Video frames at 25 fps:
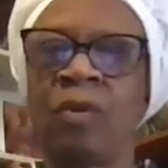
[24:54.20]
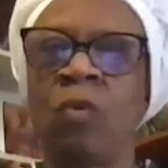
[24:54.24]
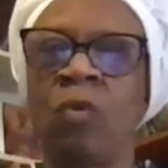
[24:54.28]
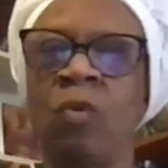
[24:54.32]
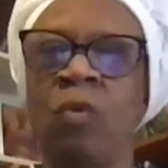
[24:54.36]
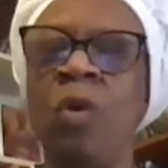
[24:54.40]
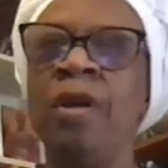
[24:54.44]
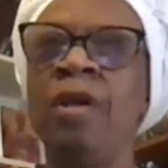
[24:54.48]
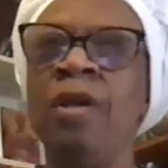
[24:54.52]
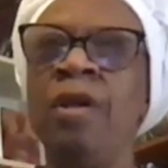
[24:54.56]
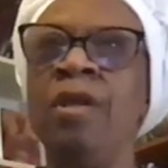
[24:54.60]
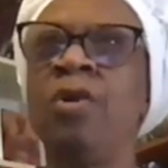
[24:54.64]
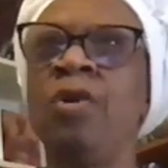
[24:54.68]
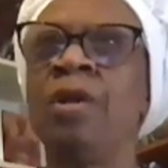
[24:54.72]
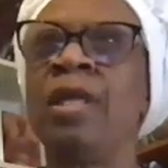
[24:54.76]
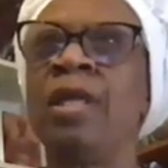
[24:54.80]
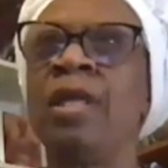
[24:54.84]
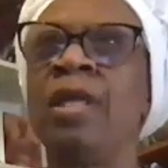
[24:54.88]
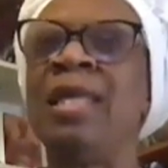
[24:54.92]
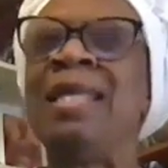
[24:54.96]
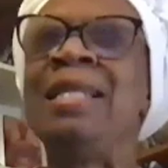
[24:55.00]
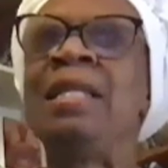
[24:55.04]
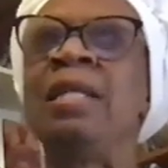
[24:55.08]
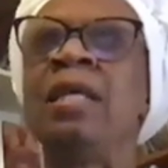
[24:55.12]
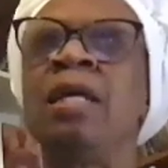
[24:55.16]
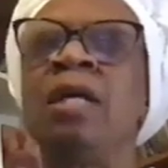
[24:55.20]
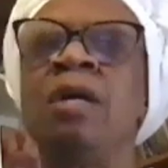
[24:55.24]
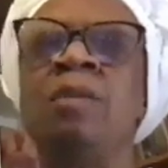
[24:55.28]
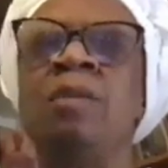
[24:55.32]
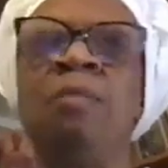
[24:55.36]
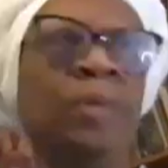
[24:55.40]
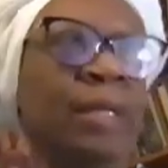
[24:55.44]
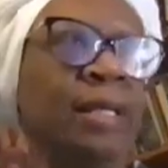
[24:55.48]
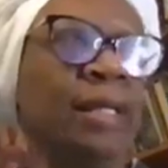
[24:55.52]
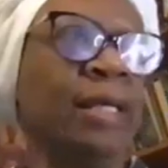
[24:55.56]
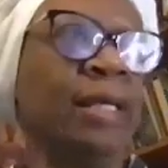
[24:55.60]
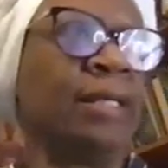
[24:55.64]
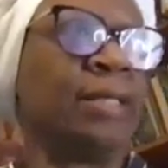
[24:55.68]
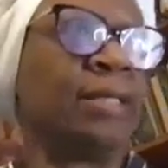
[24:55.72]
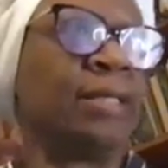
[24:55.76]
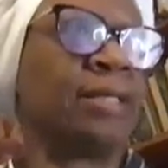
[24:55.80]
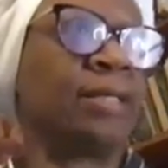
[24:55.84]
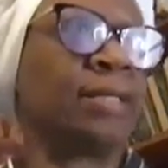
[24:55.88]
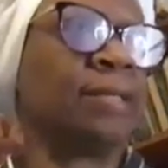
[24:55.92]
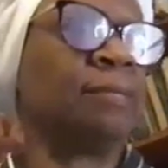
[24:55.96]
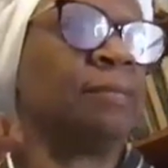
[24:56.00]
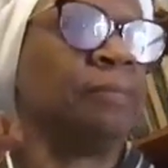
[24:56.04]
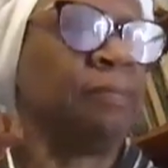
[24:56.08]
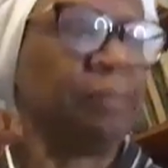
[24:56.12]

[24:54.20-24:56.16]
what are your incompletes?